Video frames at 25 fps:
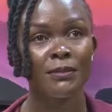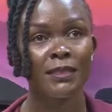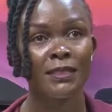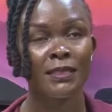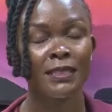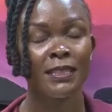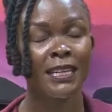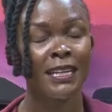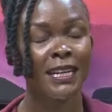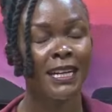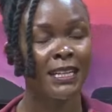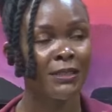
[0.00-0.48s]

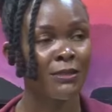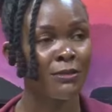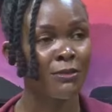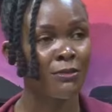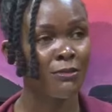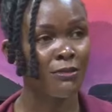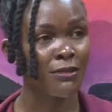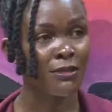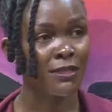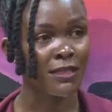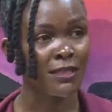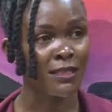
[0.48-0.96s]
The
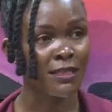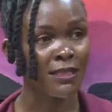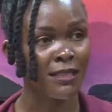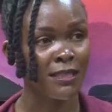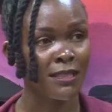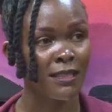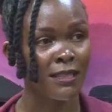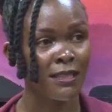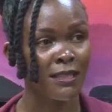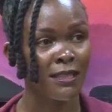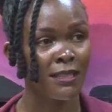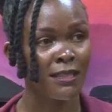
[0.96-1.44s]
cartoons.
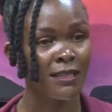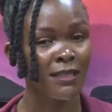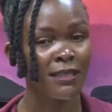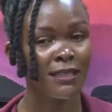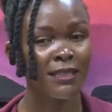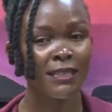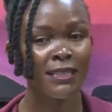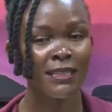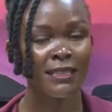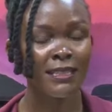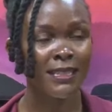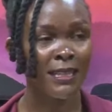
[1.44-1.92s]

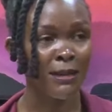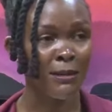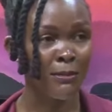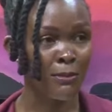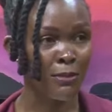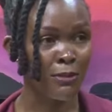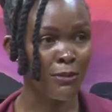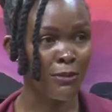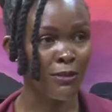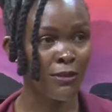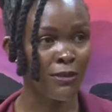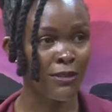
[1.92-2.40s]

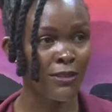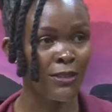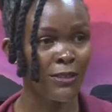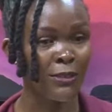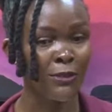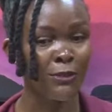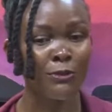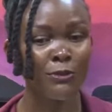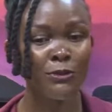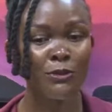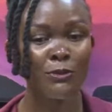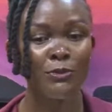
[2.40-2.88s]
Kitambo,
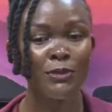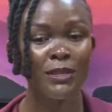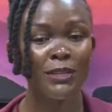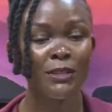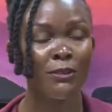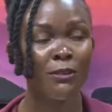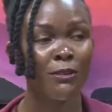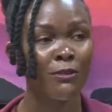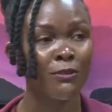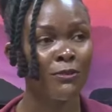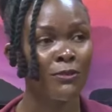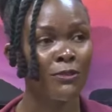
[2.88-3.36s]
you would be
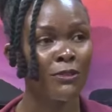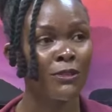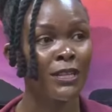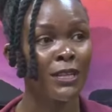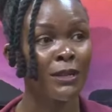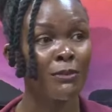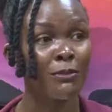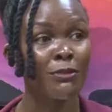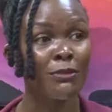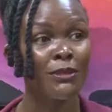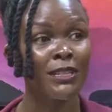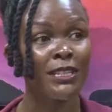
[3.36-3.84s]

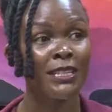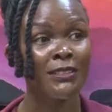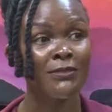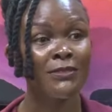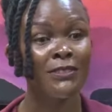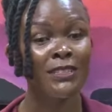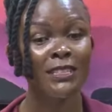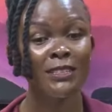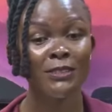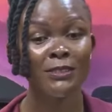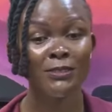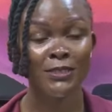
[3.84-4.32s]
comfortable
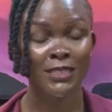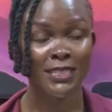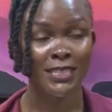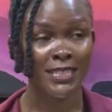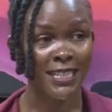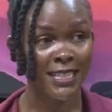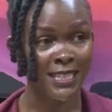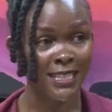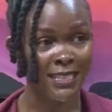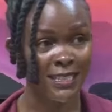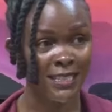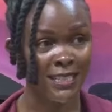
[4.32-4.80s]
leaving your
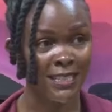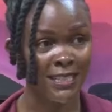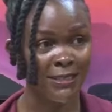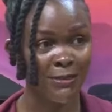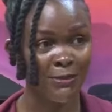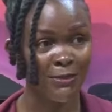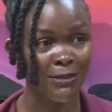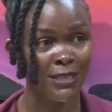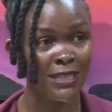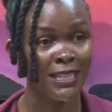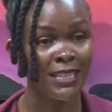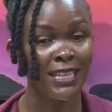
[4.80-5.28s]
child
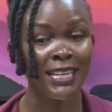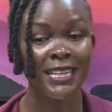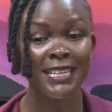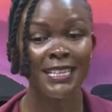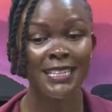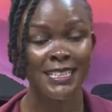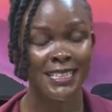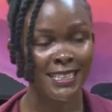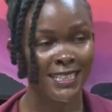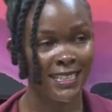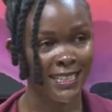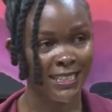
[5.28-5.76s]
with
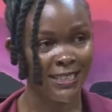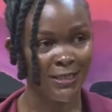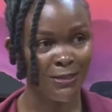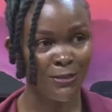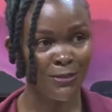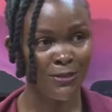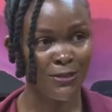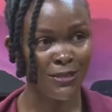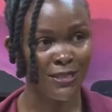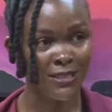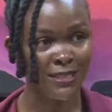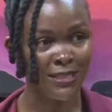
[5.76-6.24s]
any
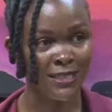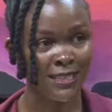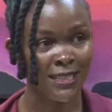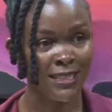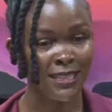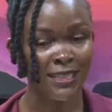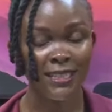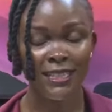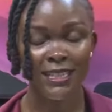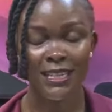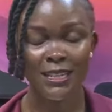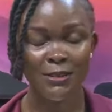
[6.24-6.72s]

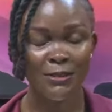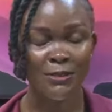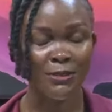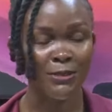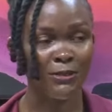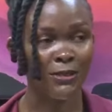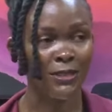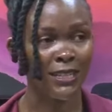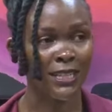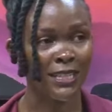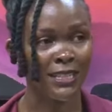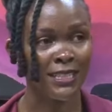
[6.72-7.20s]
cartoon. Now
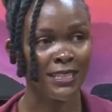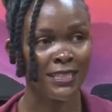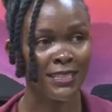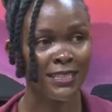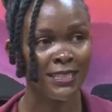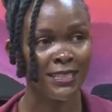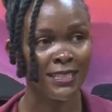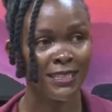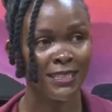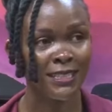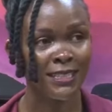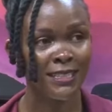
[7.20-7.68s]
you
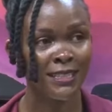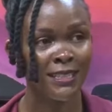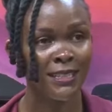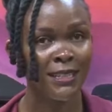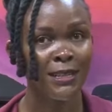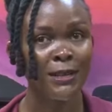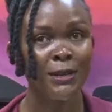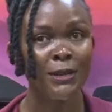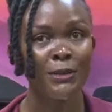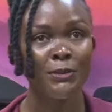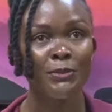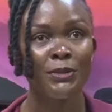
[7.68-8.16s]
can't,
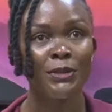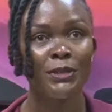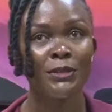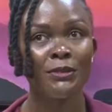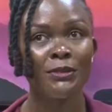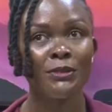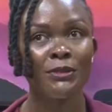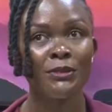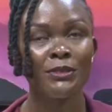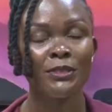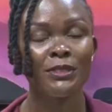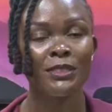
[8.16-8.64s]

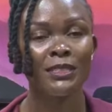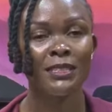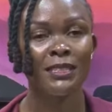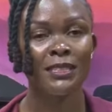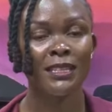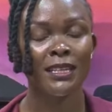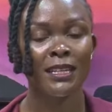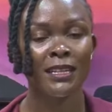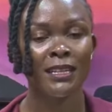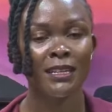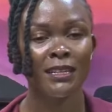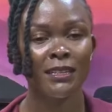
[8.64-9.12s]
because
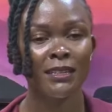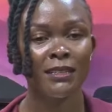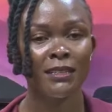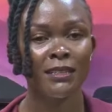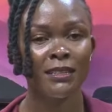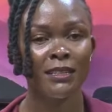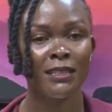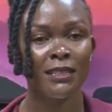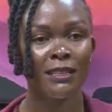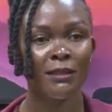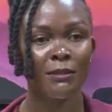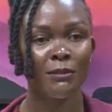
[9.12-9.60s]

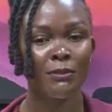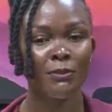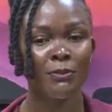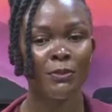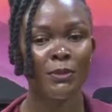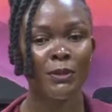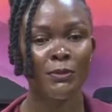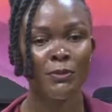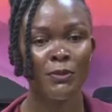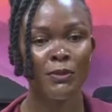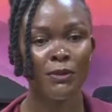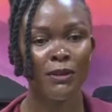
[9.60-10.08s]
the
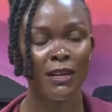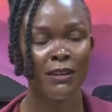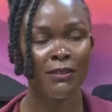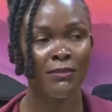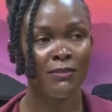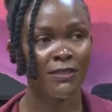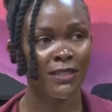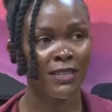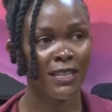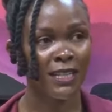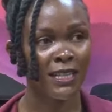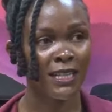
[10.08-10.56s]
people
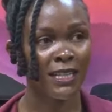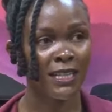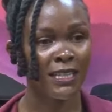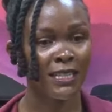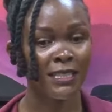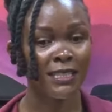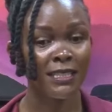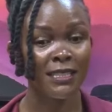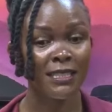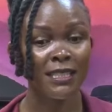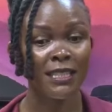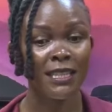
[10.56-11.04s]
have
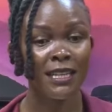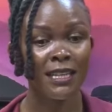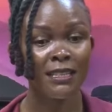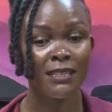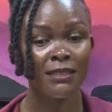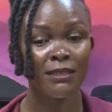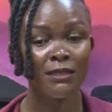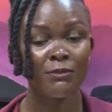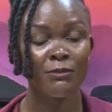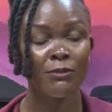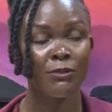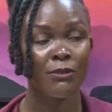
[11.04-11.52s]
realized
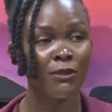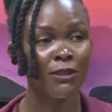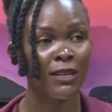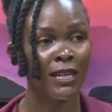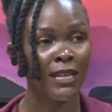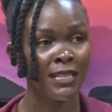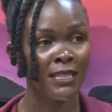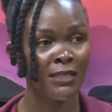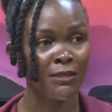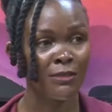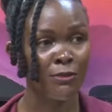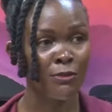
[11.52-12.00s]
that for
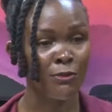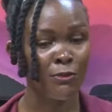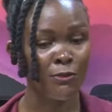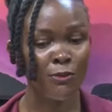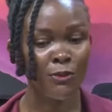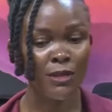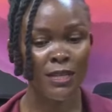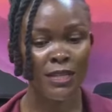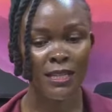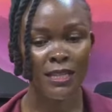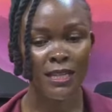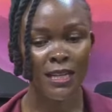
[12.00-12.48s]
us to
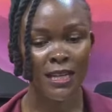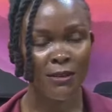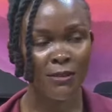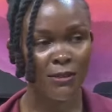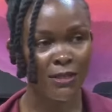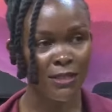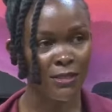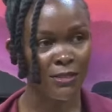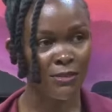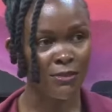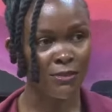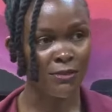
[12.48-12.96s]
win
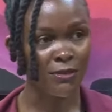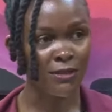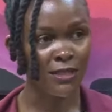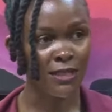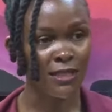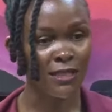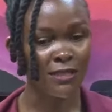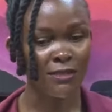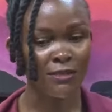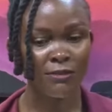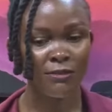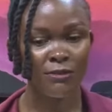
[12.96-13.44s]
our
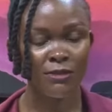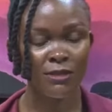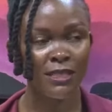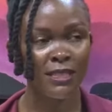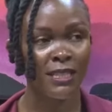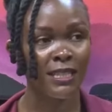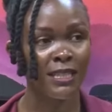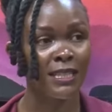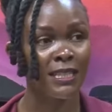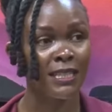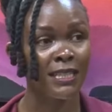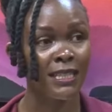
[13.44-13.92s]
children to
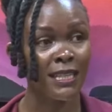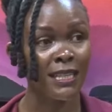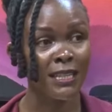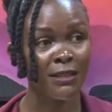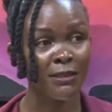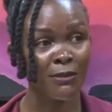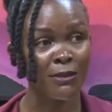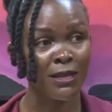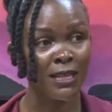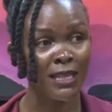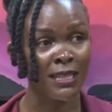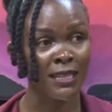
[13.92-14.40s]
say
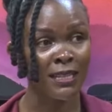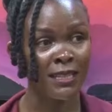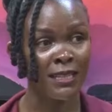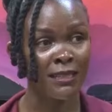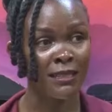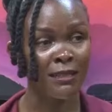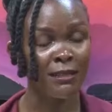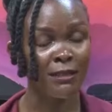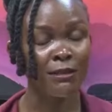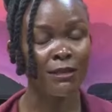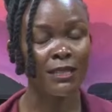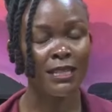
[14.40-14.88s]
gay
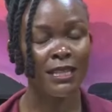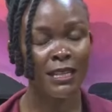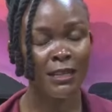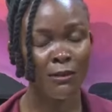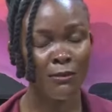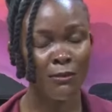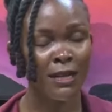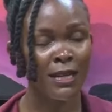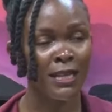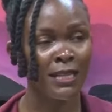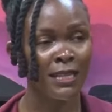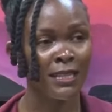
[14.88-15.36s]

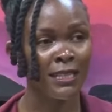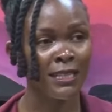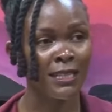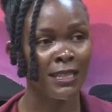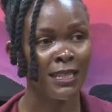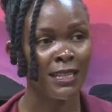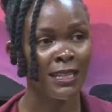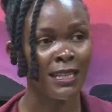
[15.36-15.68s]
world